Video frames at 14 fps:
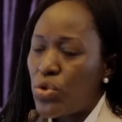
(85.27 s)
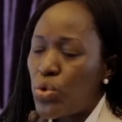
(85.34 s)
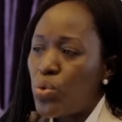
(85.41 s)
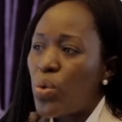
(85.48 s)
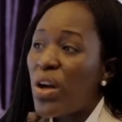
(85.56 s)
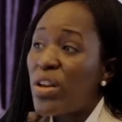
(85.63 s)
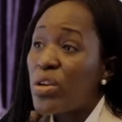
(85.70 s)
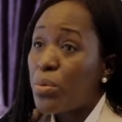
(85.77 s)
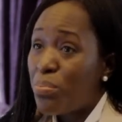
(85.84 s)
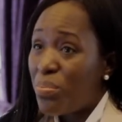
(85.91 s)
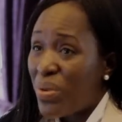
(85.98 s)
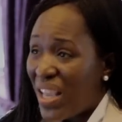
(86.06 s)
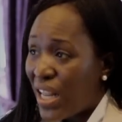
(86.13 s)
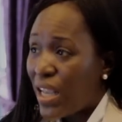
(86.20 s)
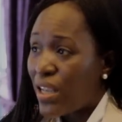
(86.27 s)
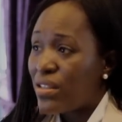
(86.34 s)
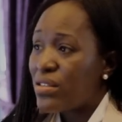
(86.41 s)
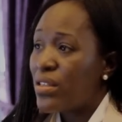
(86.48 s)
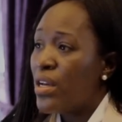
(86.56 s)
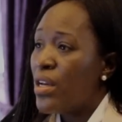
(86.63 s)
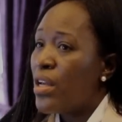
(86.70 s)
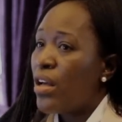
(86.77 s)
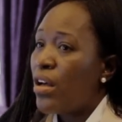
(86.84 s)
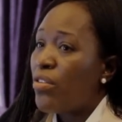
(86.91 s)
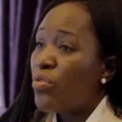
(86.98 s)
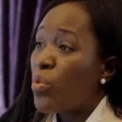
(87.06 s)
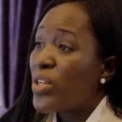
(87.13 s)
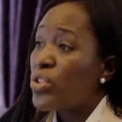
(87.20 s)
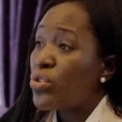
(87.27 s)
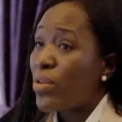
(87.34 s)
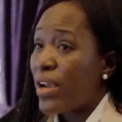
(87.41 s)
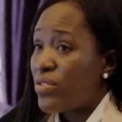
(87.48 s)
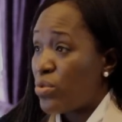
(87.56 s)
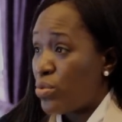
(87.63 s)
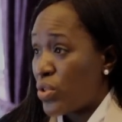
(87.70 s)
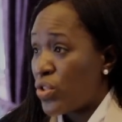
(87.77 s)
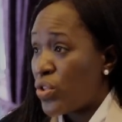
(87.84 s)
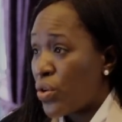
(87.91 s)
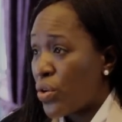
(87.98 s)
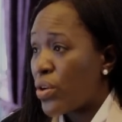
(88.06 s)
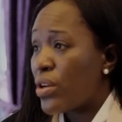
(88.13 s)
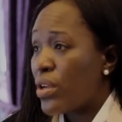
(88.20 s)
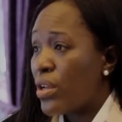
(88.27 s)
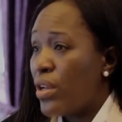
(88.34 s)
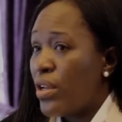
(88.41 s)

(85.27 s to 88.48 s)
true underpinnings of what drives return.